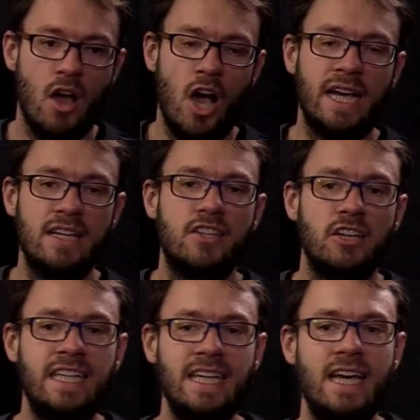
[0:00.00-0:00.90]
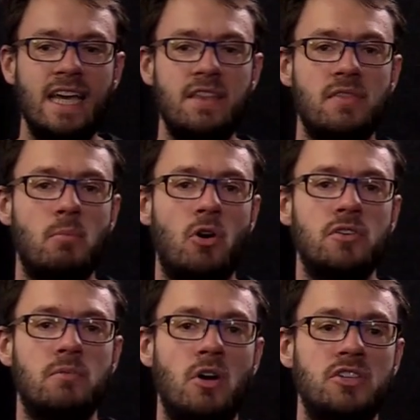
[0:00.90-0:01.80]
Okay, so here in the
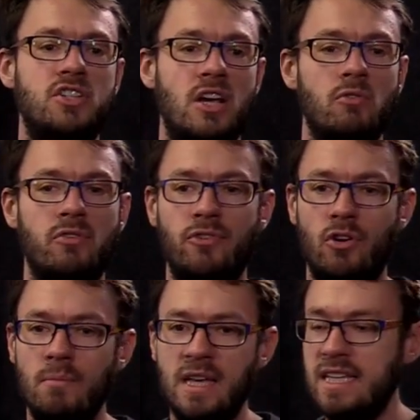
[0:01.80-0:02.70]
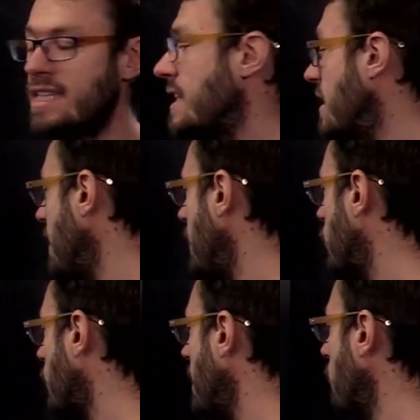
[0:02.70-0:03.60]
most general form is the
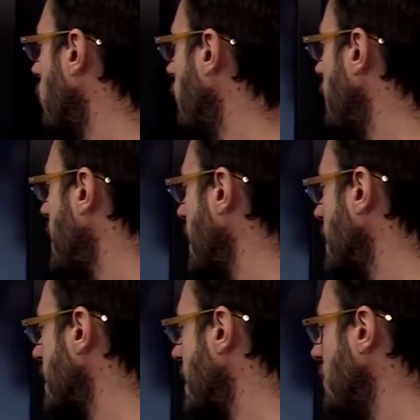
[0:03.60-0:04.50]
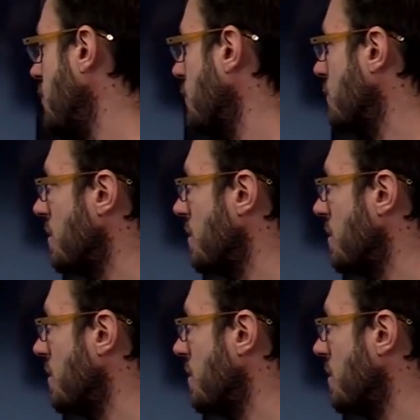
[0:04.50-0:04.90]
tree rule for the existential.